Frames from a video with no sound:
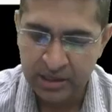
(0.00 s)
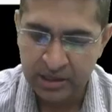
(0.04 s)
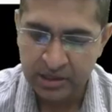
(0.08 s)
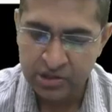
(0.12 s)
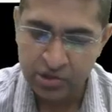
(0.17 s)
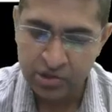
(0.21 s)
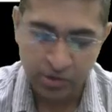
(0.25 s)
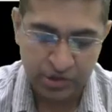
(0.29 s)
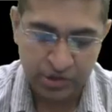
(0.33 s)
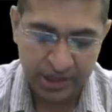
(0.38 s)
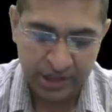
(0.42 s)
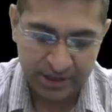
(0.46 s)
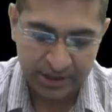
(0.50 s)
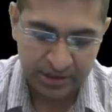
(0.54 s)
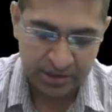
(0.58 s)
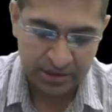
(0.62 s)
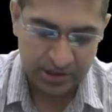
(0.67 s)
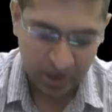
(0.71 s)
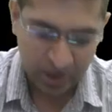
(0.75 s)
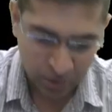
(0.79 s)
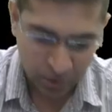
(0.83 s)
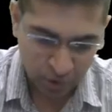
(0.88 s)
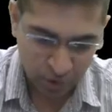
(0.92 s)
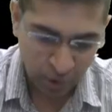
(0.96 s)
So check this
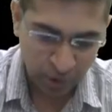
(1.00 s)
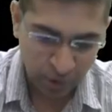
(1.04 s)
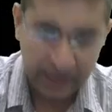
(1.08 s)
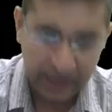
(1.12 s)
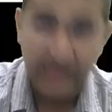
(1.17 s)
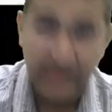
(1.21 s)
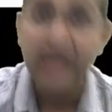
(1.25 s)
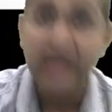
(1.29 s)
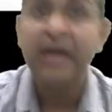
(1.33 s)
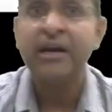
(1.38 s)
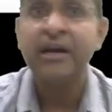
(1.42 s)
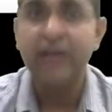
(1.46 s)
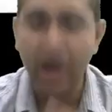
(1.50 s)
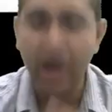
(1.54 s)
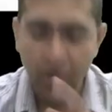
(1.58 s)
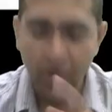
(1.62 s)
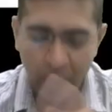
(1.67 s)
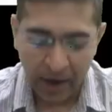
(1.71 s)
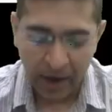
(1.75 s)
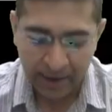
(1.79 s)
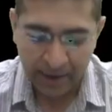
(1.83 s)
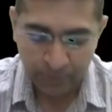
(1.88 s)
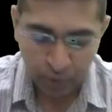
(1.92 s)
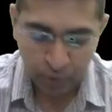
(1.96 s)
out. Okay, now
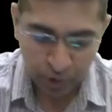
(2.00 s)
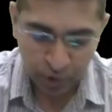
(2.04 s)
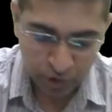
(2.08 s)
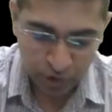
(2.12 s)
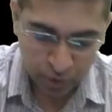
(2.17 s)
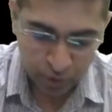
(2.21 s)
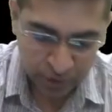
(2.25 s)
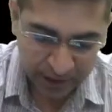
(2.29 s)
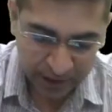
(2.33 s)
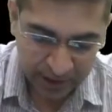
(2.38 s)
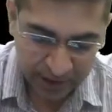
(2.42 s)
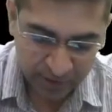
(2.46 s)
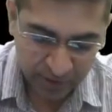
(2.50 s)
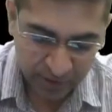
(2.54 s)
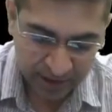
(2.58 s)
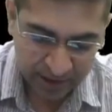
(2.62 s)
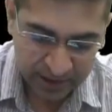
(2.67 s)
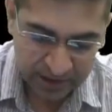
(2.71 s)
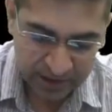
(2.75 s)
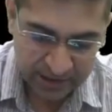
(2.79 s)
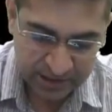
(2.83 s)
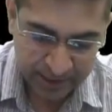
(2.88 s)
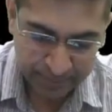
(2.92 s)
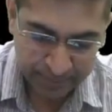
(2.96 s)
I'm going to take one
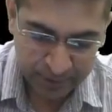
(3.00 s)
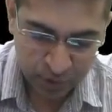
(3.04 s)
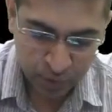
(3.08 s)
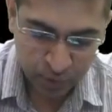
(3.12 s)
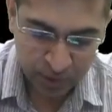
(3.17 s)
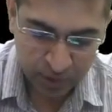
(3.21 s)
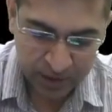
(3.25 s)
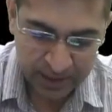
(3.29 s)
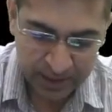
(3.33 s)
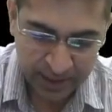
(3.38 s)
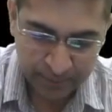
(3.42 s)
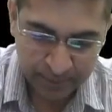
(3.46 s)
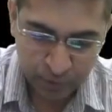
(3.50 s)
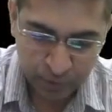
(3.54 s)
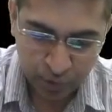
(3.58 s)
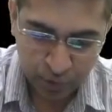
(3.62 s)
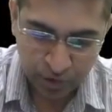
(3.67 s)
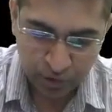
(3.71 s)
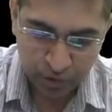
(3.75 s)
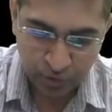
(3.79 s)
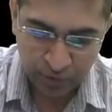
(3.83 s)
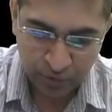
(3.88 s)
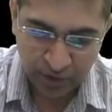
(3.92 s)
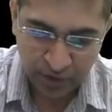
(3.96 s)
example quickly. I'm
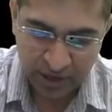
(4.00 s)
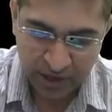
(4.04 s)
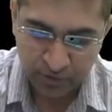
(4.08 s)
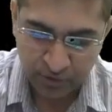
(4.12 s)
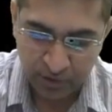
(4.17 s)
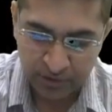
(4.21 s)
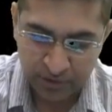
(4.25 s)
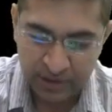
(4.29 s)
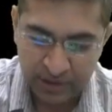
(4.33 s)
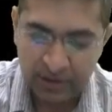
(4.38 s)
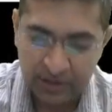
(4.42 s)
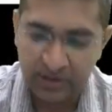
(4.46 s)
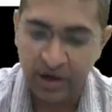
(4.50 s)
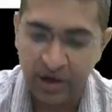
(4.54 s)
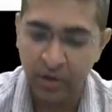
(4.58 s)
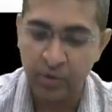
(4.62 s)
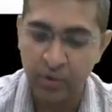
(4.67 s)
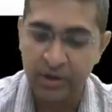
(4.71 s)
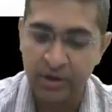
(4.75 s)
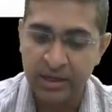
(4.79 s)
going to fast forward it now.